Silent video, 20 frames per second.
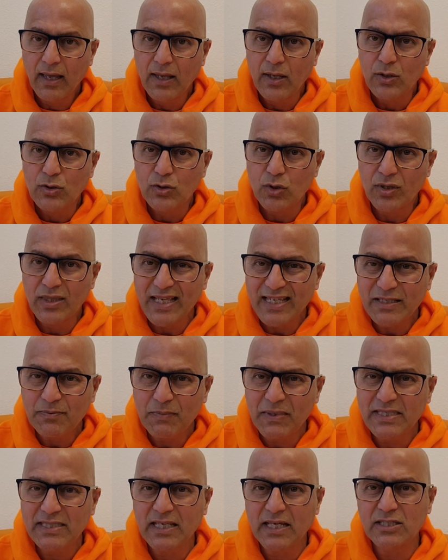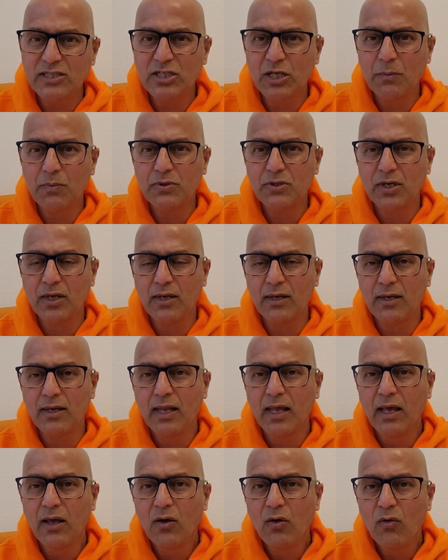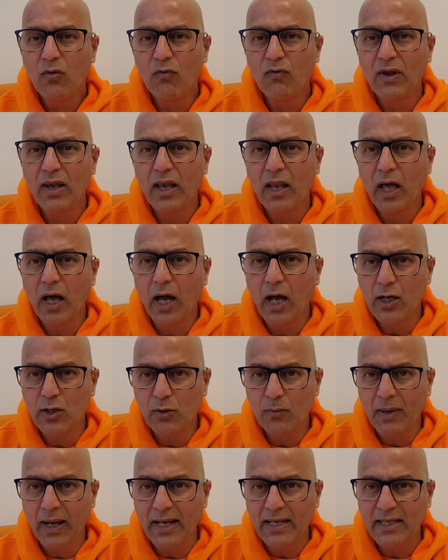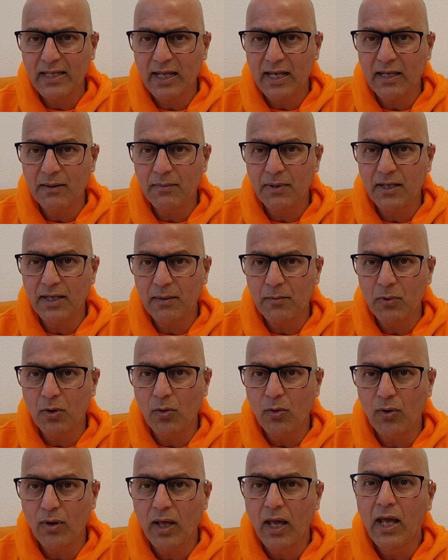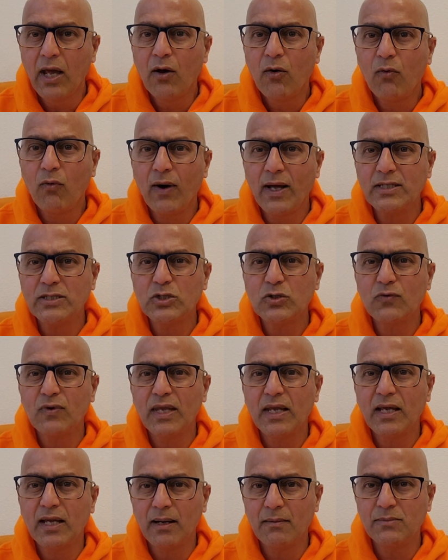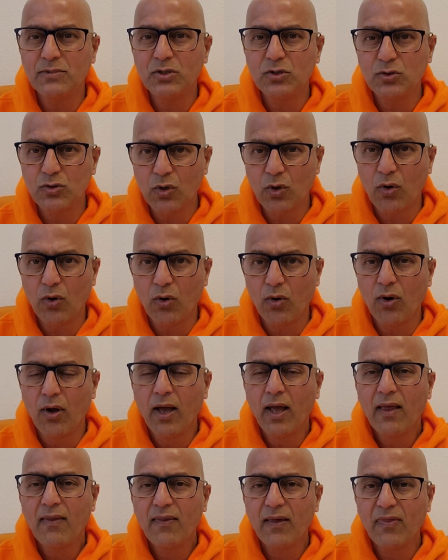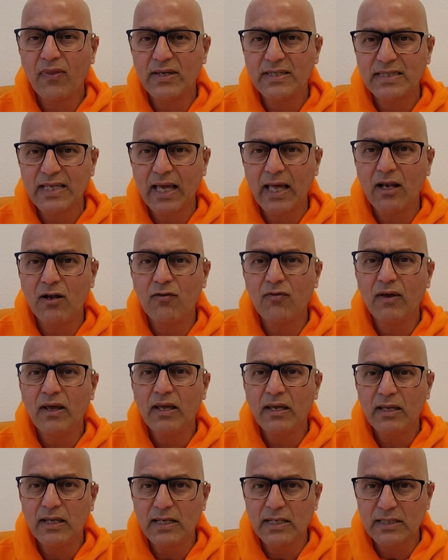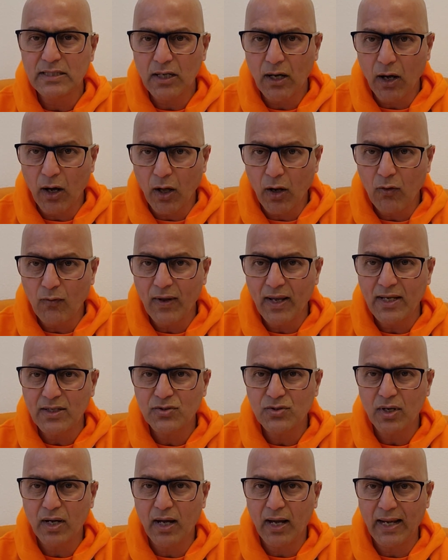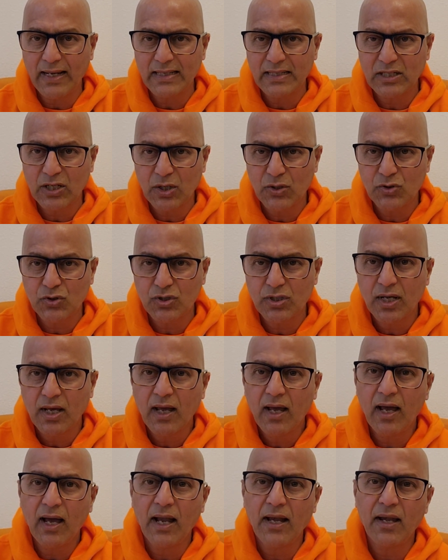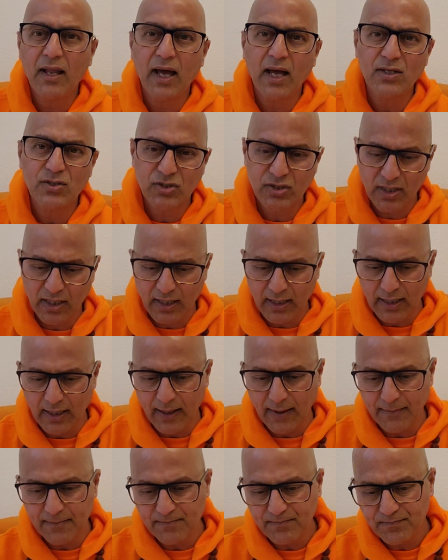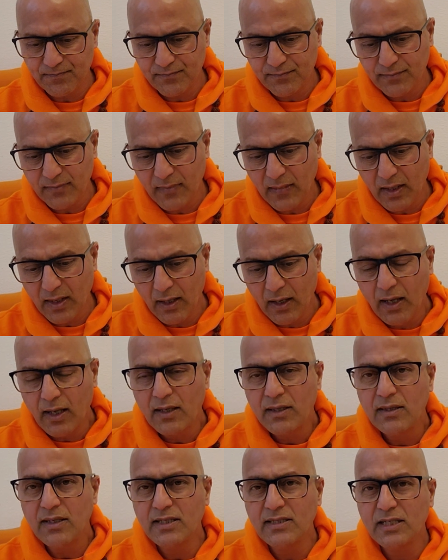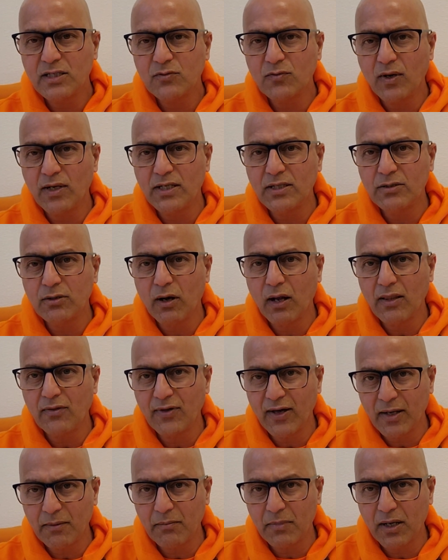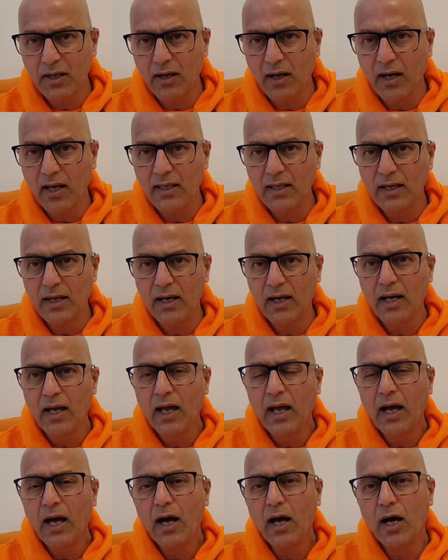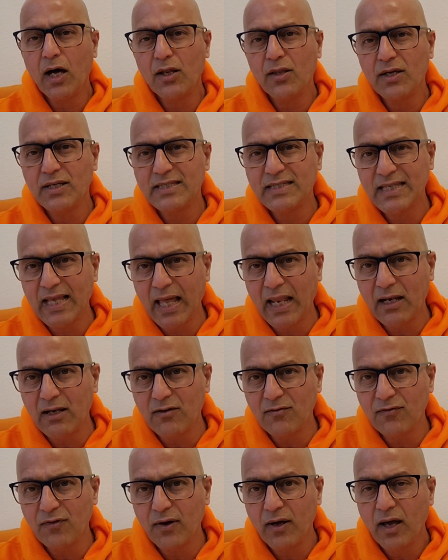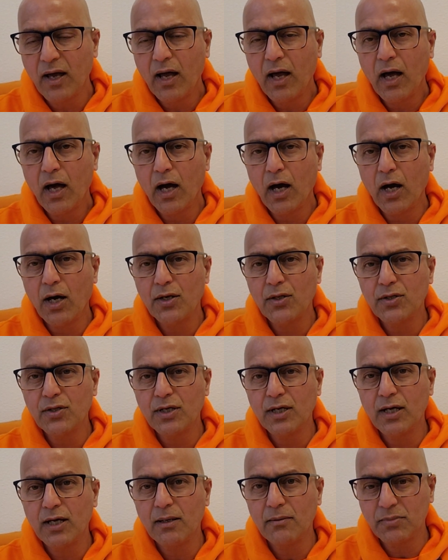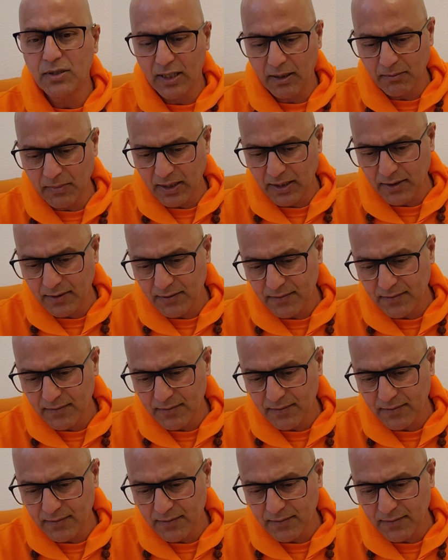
So this misconception will automatically be removed once we come to know that the self is always untouched and asanga. This is what is called dharmakaya, or the self, or the Brahman.